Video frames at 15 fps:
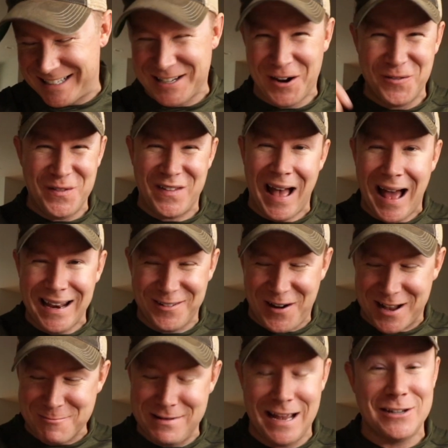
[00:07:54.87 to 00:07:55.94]
so if you've got any
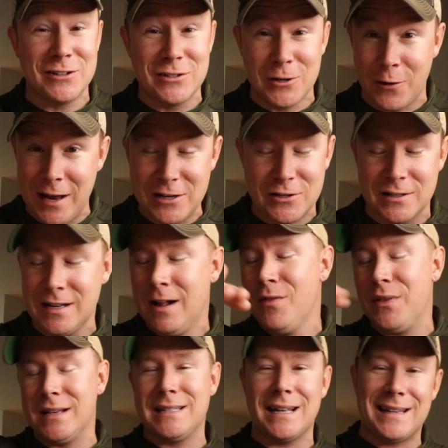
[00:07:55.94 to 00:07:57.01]
recommendations, donations,
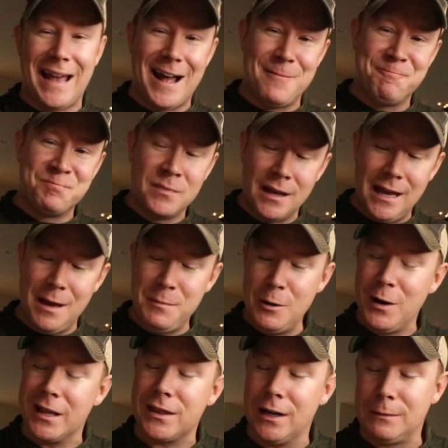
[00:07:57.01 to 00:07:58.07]
things like that, hit me
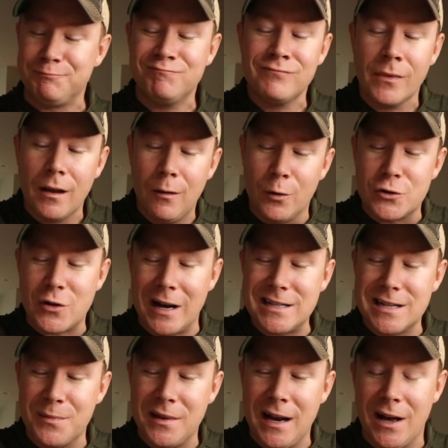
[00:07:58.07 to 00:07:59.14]
with them. We'll try
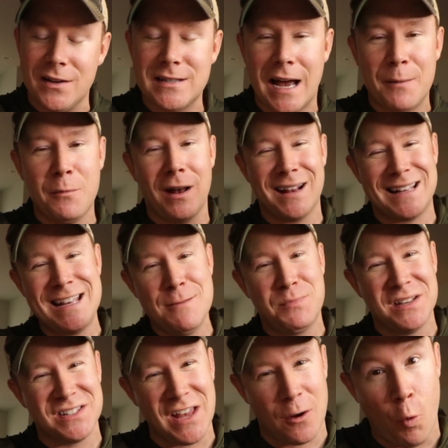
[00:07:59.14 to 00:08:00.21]
something else. I'm gonna keep this like